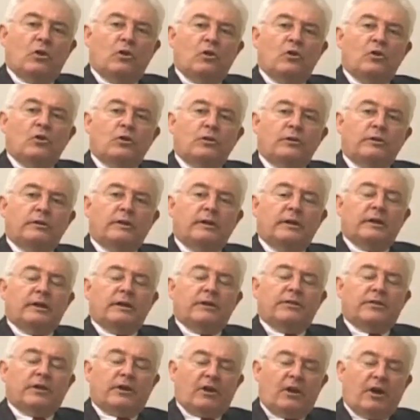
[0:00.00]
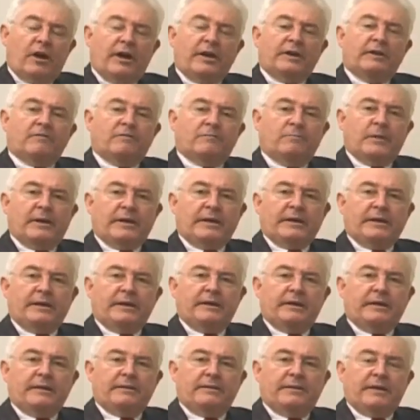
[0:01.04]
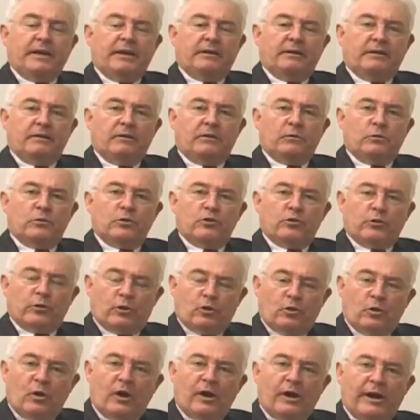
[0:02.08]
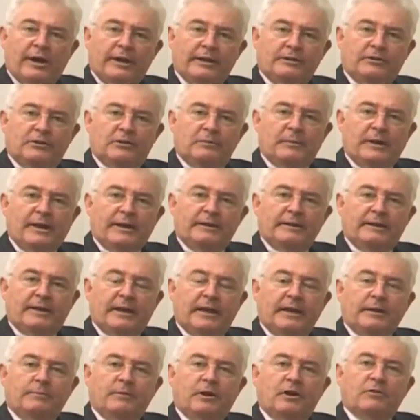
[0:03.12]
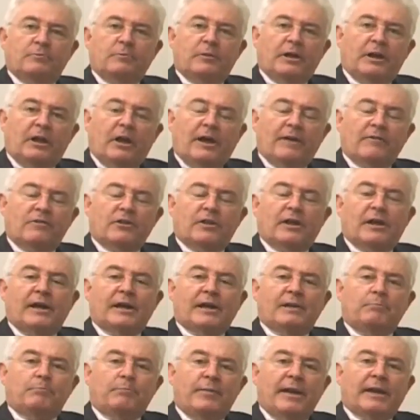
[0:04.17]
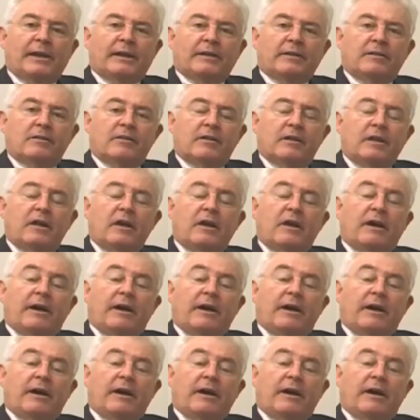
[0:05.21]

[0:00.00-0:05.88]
earn the kind of money that was required to maintain both my lifestyle and balance,